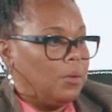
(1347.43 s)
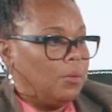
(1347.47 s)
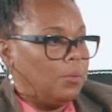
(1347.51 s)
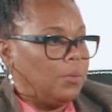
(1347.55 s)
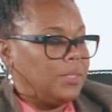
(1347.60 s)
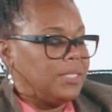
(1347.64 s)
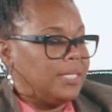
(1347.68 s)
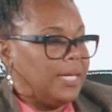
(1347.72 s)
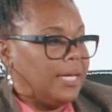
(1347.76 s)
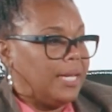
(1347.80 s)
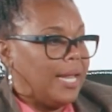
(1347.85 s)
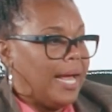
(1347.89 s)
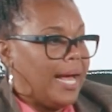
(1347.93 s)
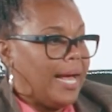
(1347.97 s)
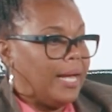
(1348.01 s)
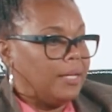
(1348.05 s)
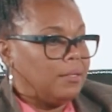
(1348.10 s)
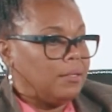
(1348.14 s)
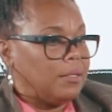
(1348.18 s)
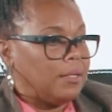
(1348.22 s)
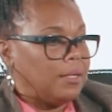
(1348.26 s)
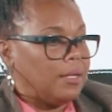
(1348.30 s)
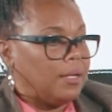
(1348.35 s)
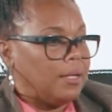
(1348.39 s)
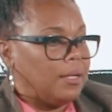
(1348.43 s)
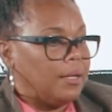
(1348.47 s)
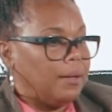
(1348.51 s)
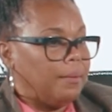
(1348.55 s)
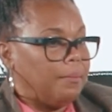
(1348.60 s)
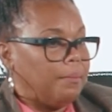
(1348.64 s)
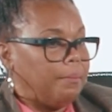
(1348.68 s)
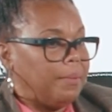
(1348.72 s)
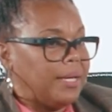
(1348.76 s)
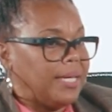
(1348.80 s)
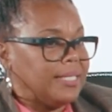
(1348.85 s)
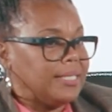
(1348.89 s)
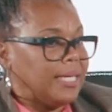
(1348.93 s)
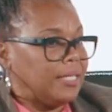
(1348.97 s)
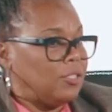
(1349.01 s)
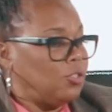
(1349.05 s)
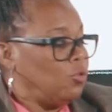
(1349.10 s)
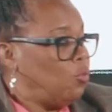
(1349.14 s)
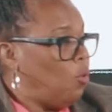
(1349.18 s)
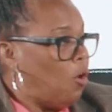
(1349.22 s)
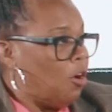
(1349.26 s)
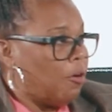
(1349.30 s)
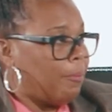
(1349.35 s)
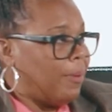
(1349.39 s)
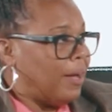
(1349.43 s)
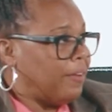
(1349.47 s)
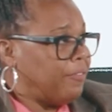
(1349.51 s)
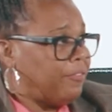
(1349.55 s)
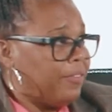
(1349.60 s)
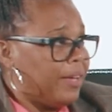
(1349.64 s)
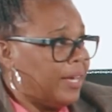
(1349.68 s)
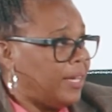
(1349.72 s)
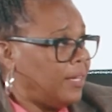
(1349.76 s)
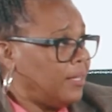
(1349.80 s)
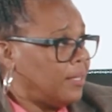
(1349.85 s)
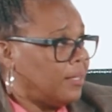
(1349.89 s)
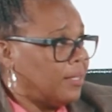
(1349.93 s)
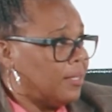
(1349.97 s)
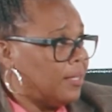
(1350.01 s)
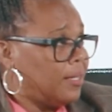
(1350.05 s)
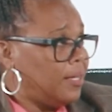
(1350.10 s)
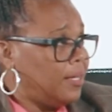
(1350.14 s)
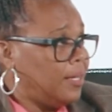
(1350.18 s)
was that I because I do walk by faith